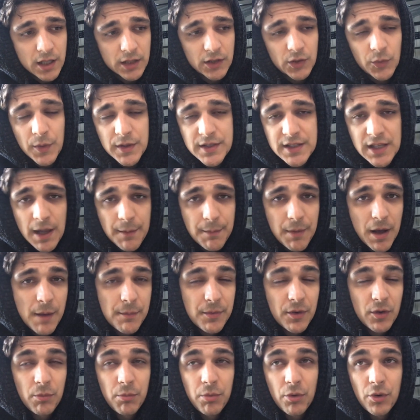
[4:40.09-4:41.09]
The West Side
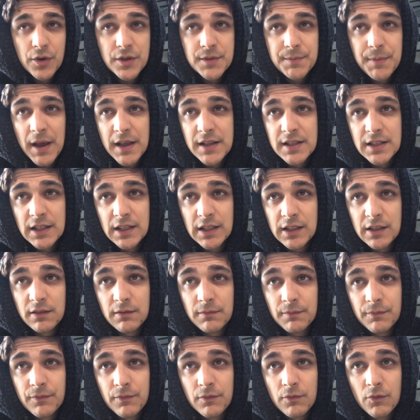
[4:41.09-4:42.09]
Barbell Boys basically
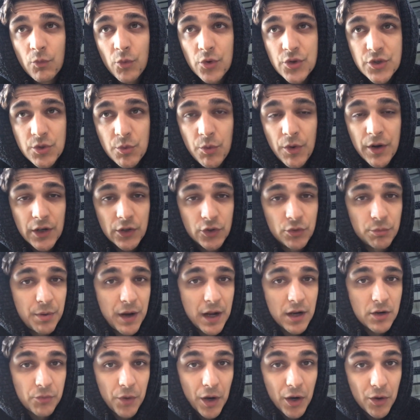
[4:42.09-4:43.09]
was squatting to
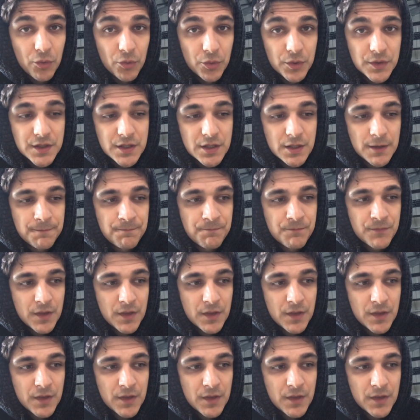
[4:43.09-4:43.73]
break records